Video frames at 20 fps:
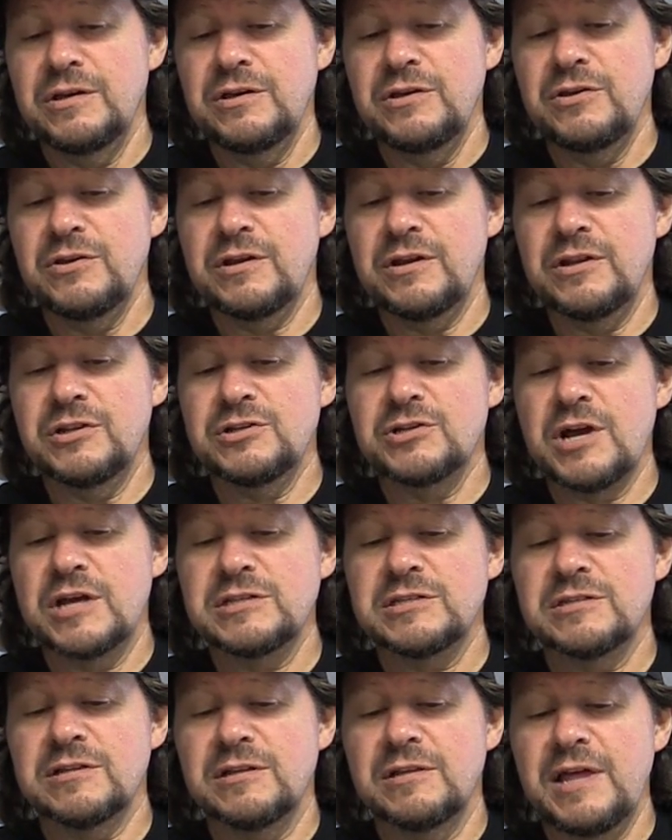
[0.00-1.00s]
You can
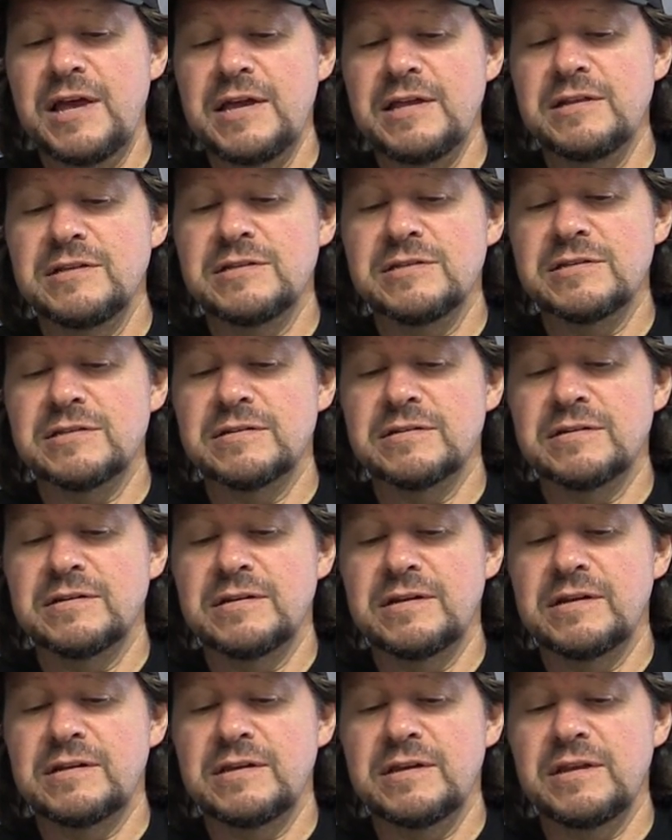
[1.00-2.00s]
adjust the lens
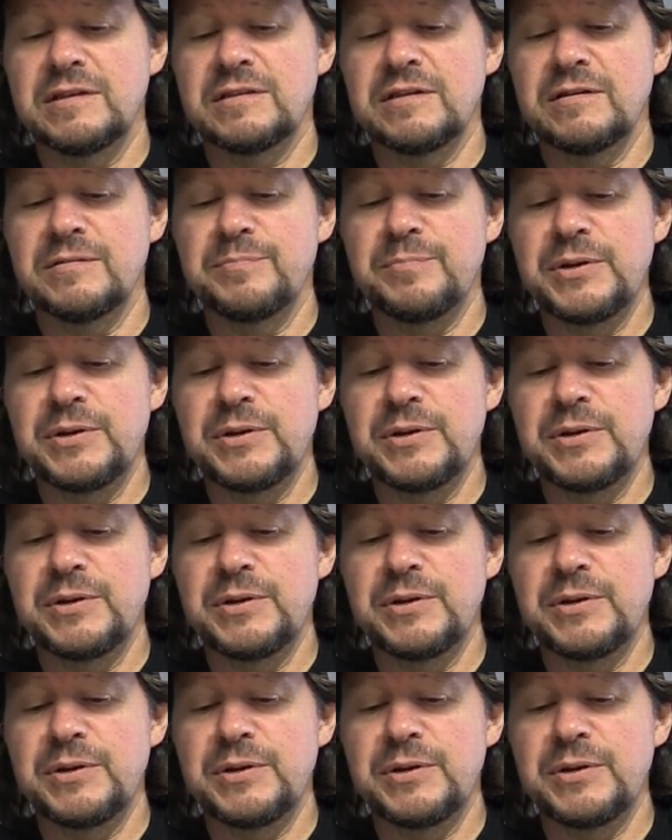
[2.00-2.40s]
and get the